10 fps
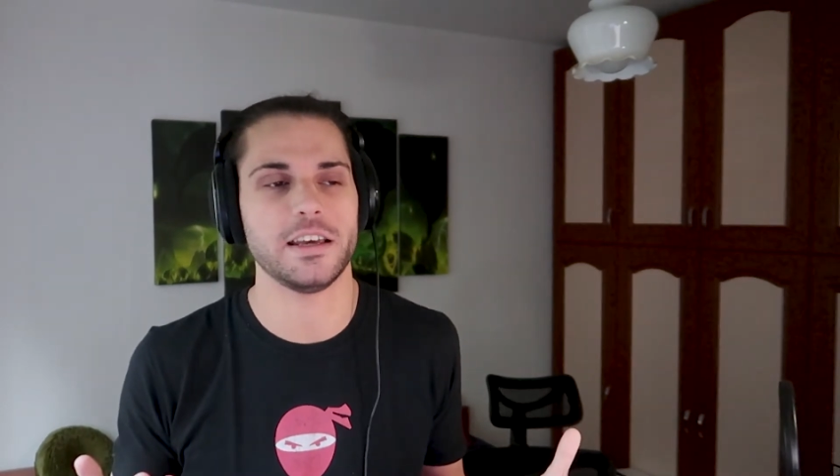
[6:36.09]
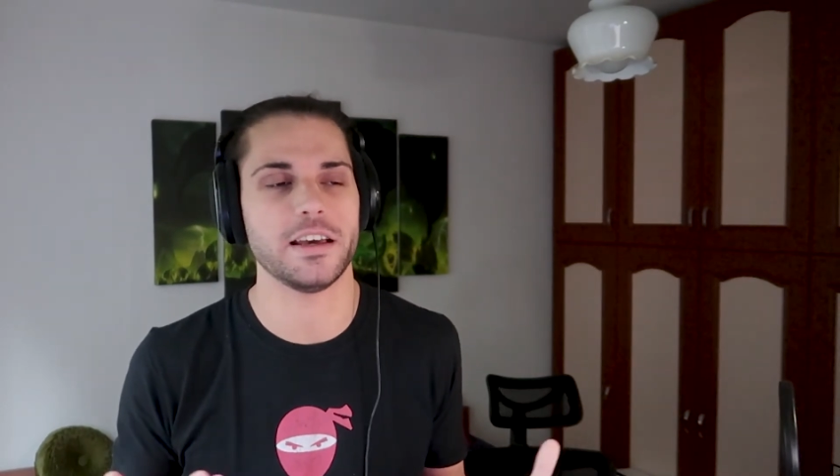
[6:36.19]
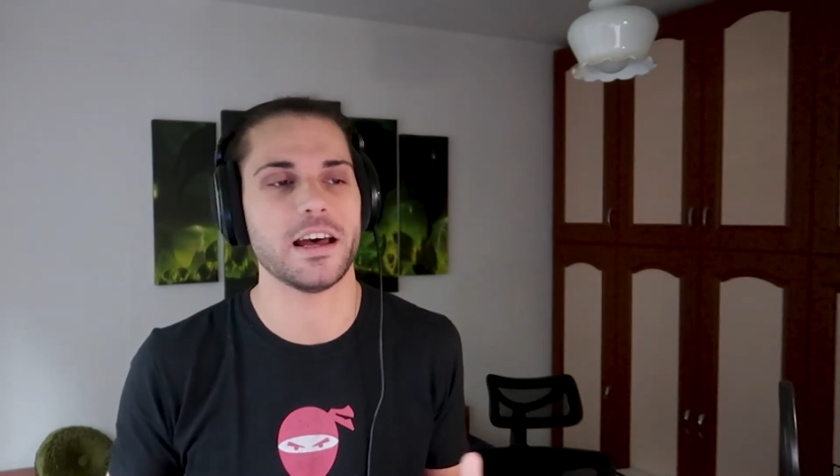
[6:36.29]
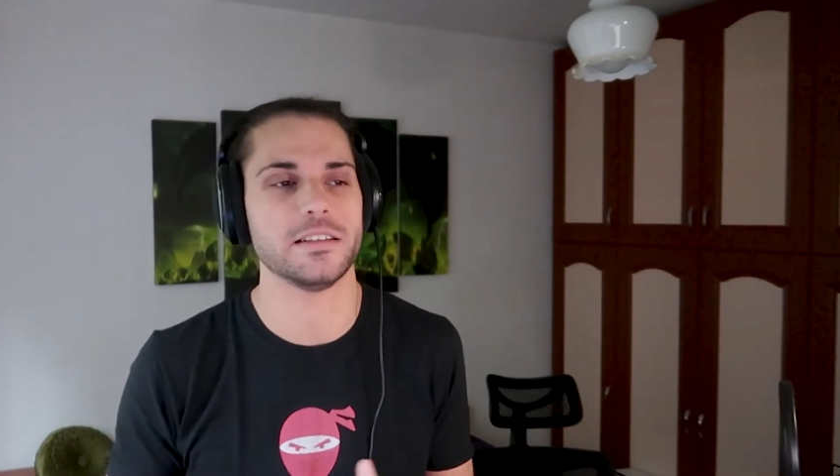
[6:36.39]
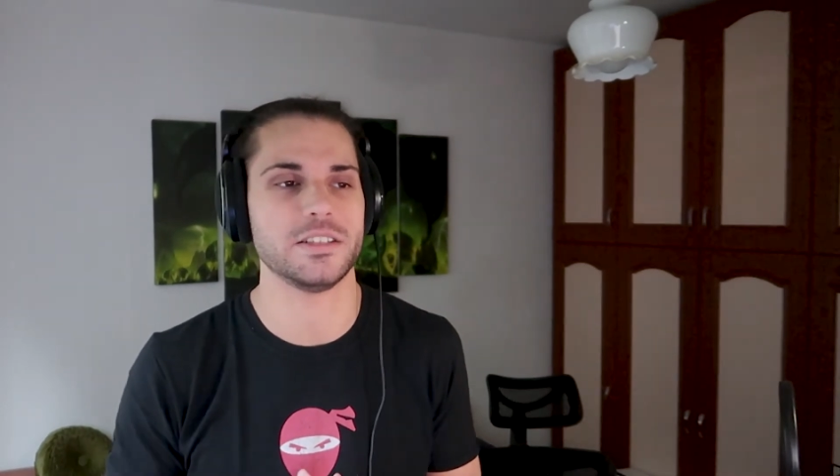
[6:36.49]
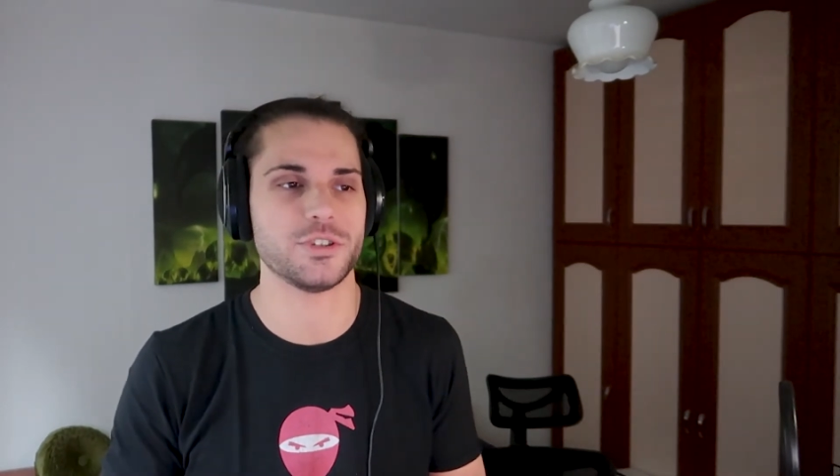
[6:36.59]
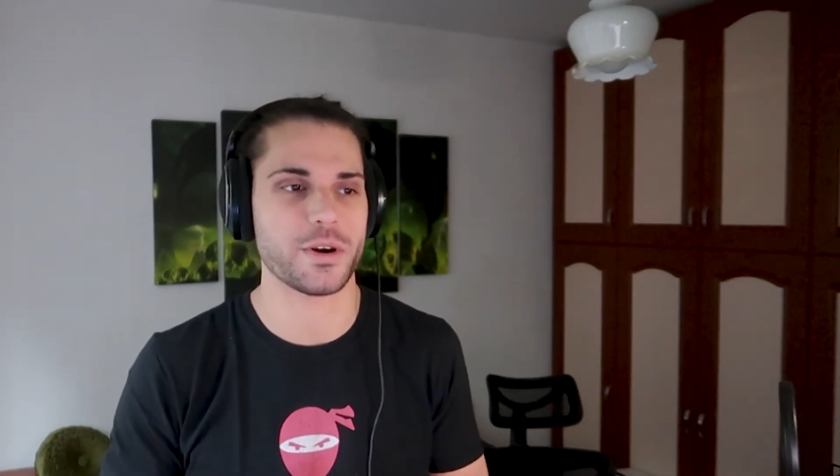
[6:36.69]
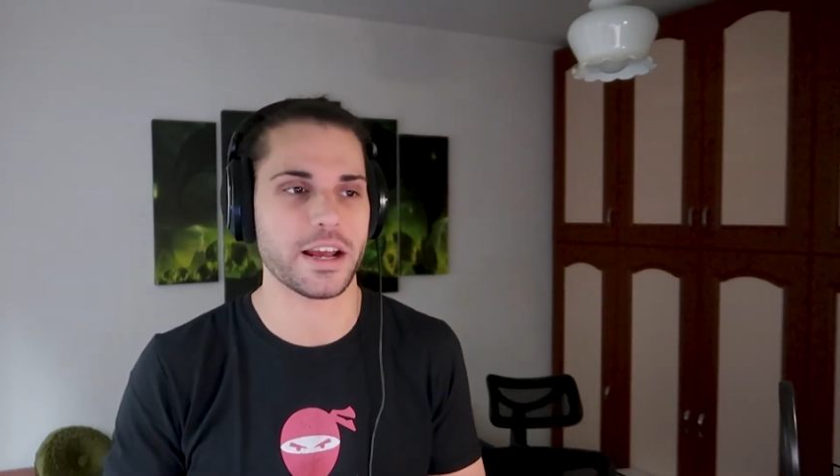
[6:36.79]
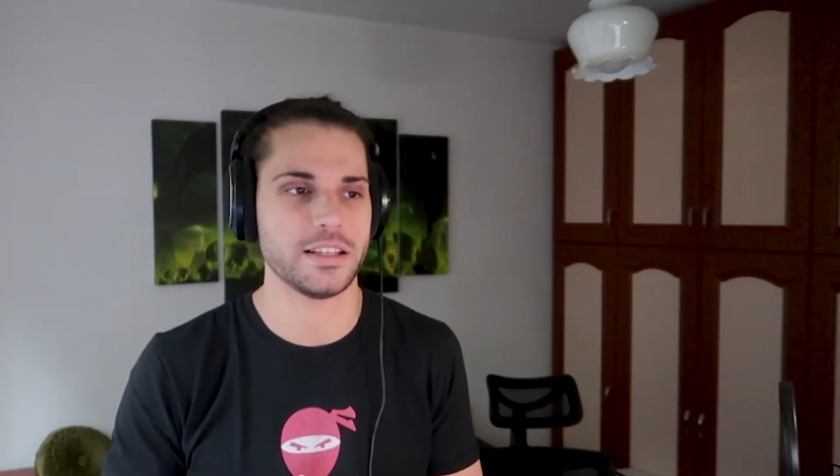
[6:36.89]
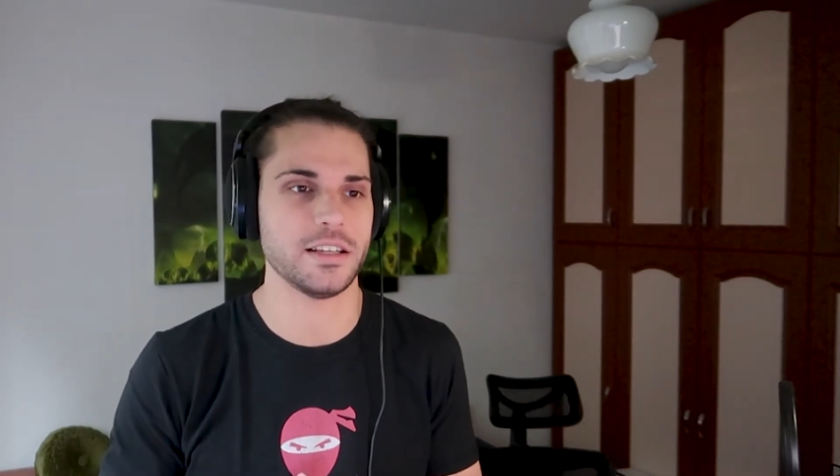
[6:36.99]
He got
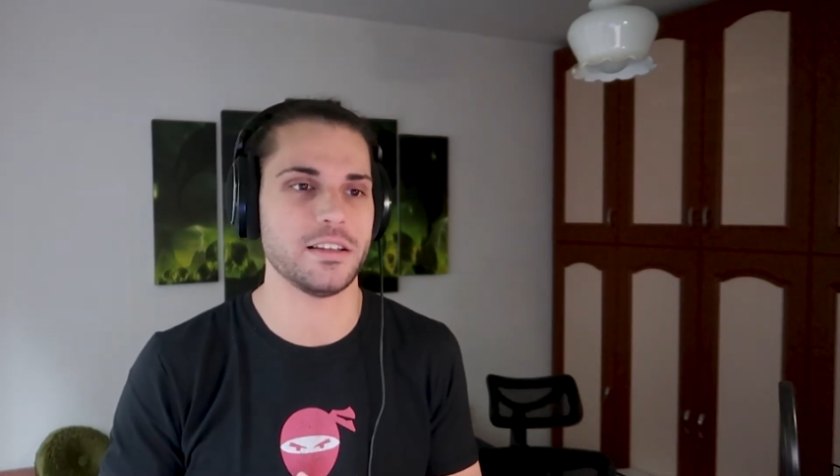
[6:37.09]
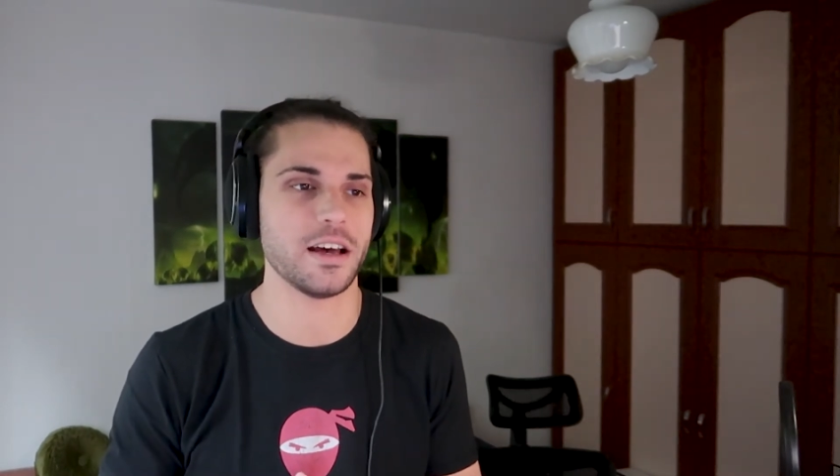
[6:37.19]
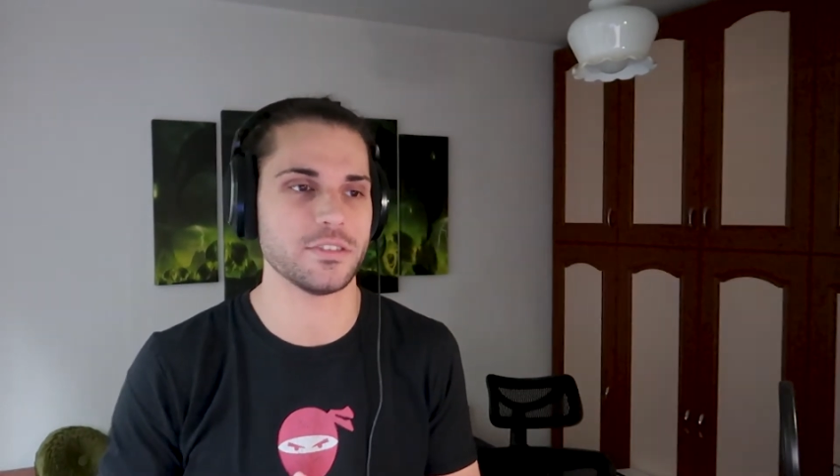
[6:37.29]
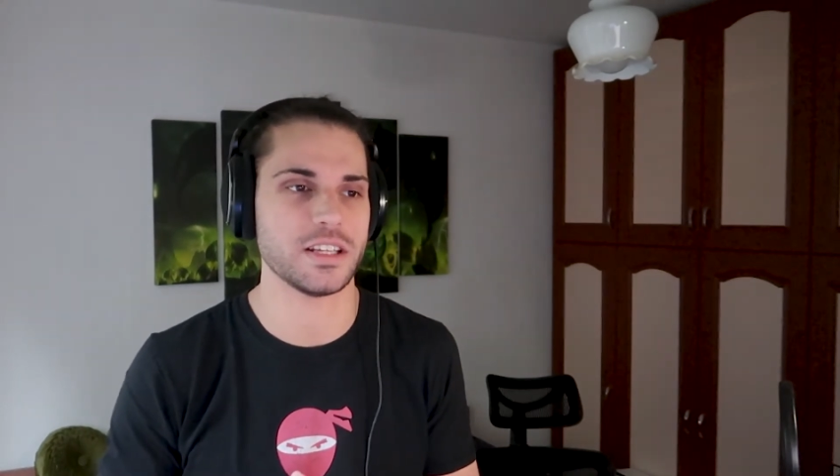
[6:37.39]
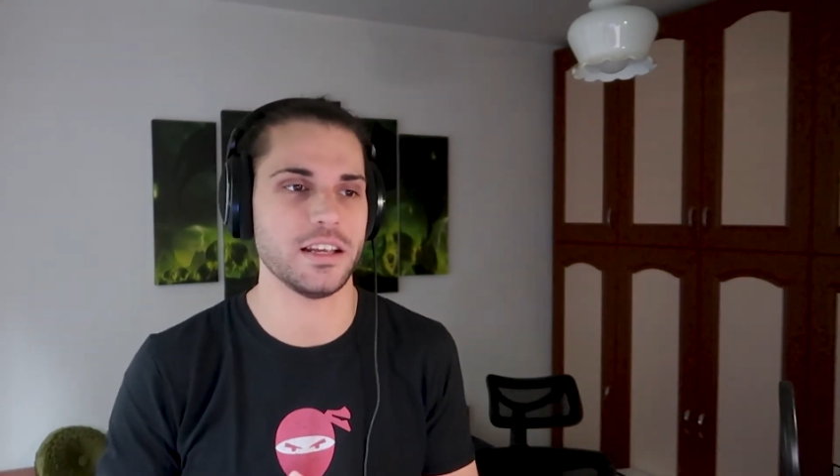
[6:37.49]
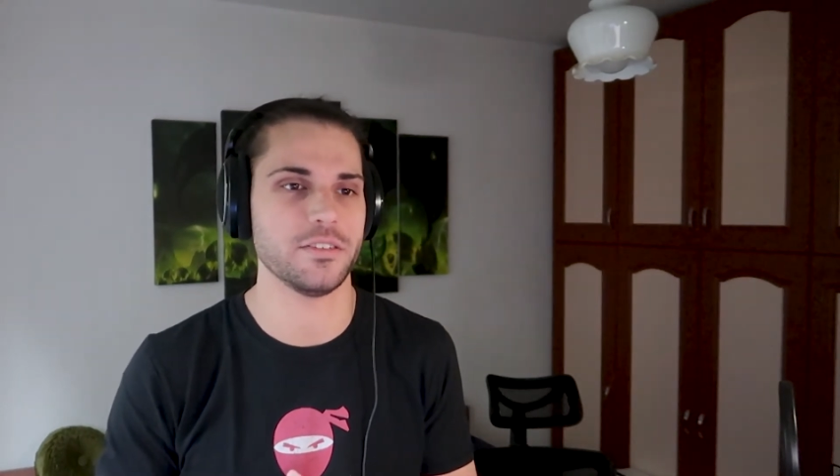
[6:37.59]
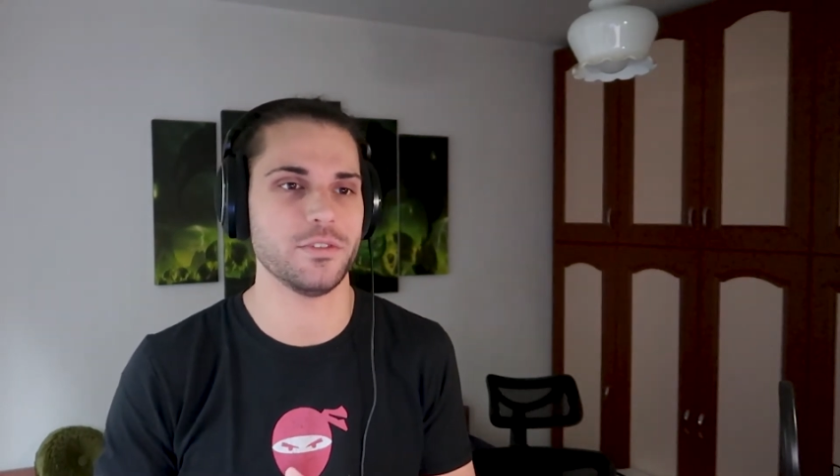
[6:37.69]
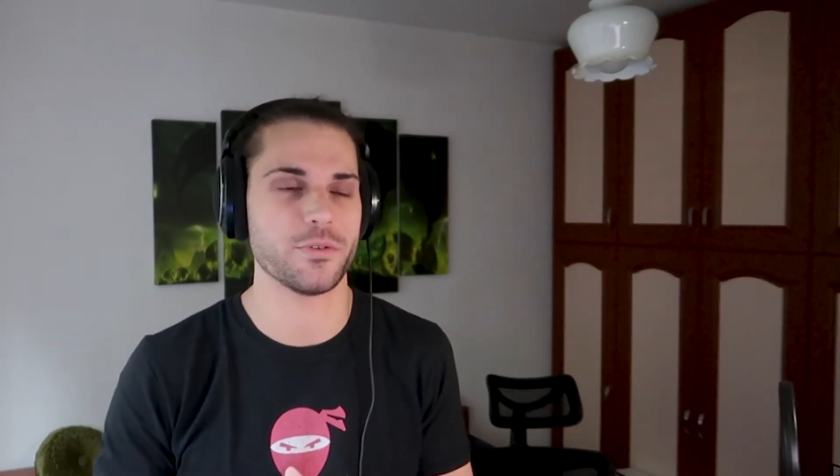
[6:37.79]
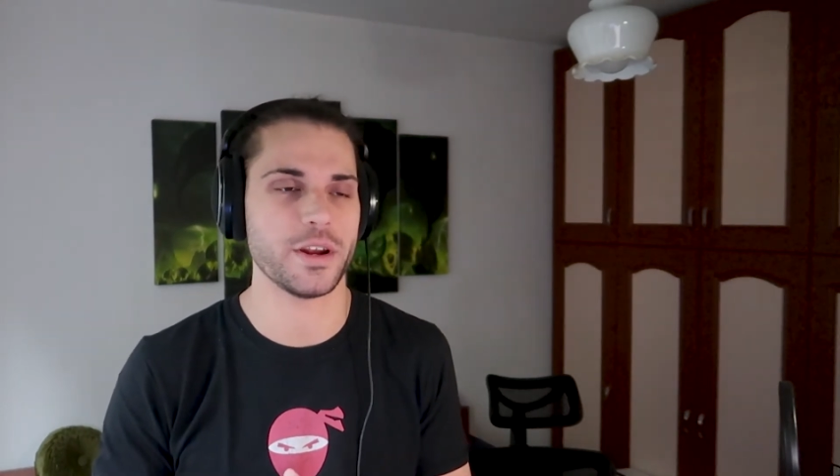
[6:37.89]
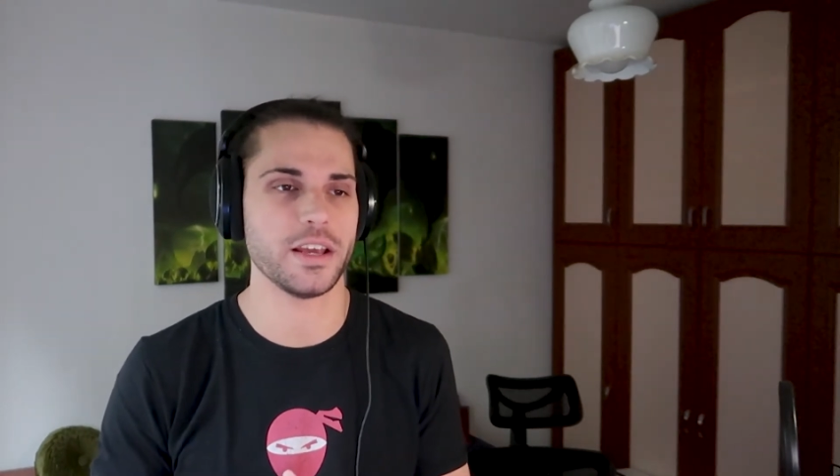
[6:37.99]
distracted outside of
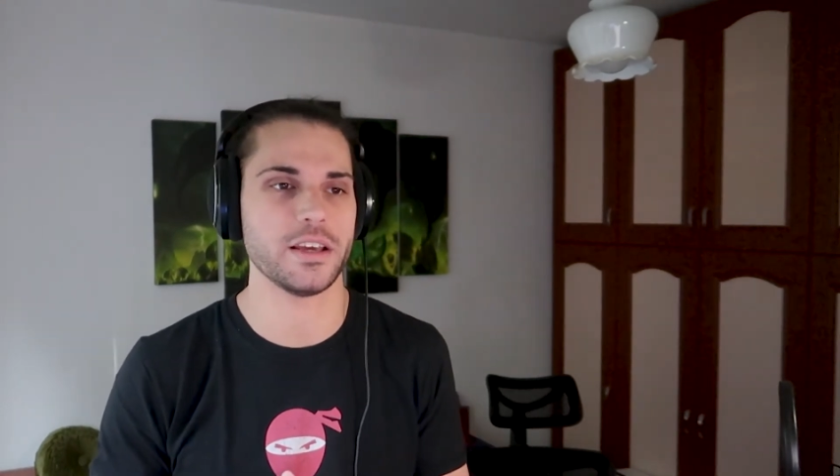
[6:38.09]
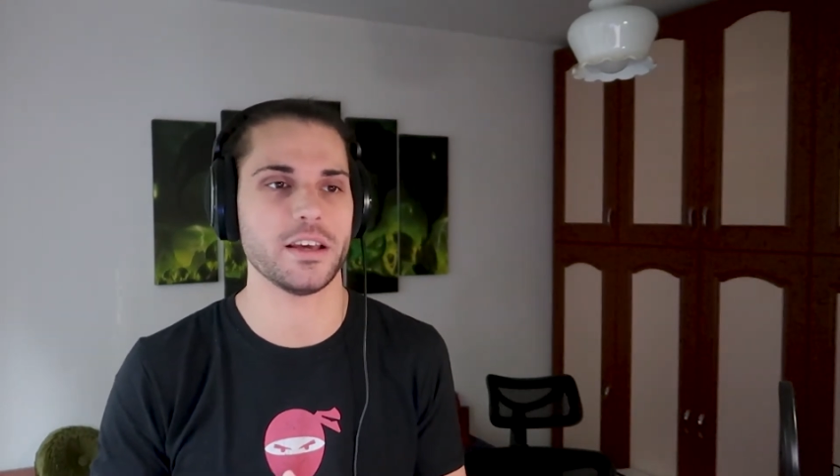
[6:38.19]
the ring,